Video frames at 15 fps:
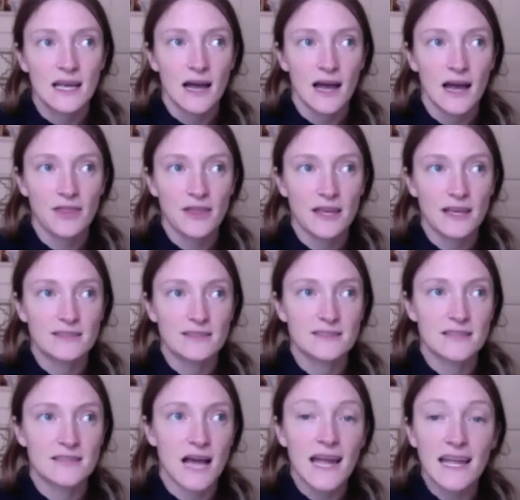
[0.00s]
i think
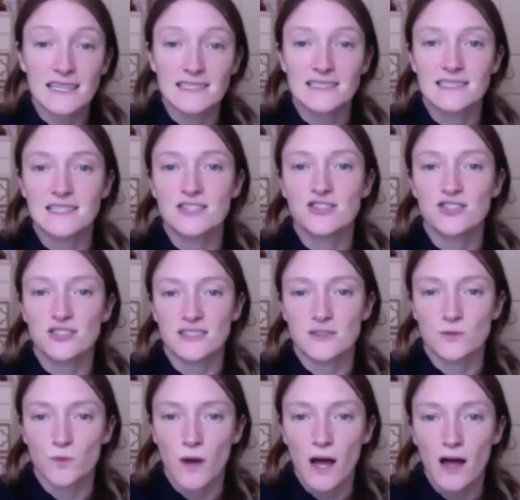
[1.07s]
science teaches
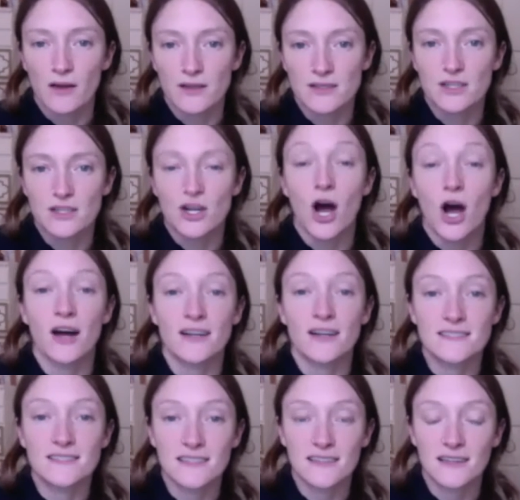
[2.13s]
us well is to
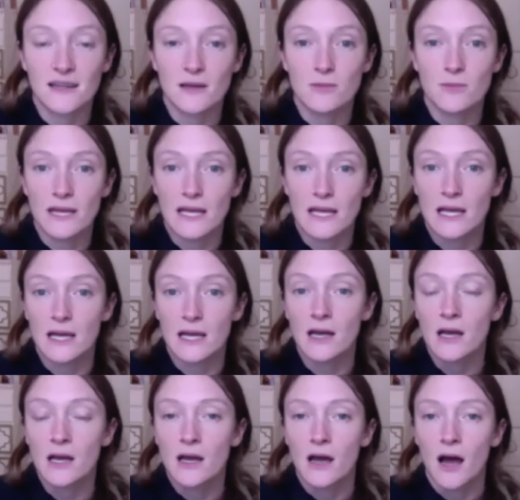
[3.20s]
constantly be
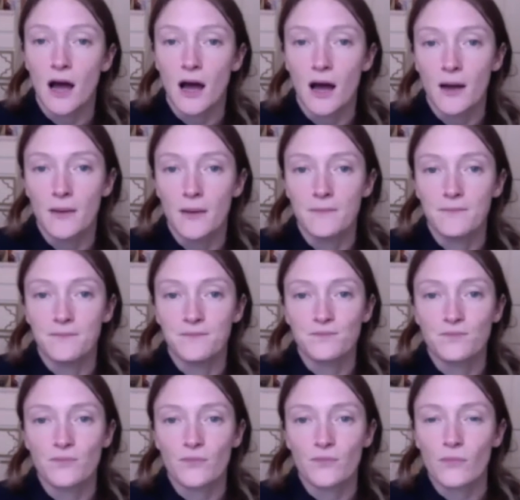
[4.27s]
um,
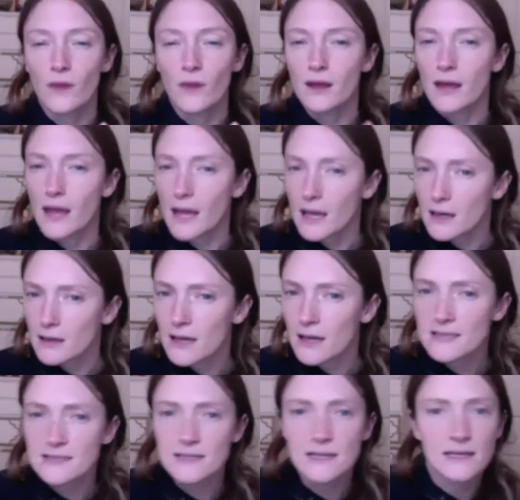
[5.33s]

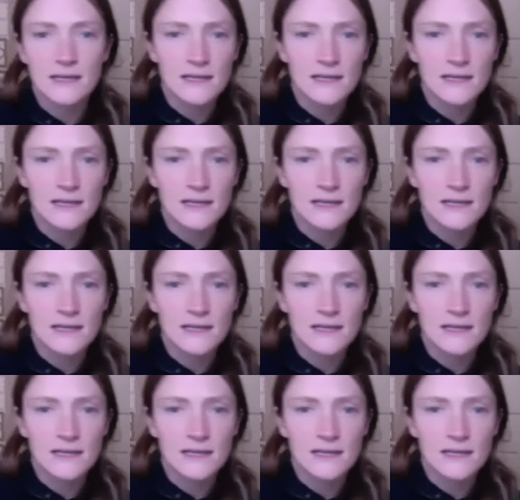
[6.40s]
analyzing and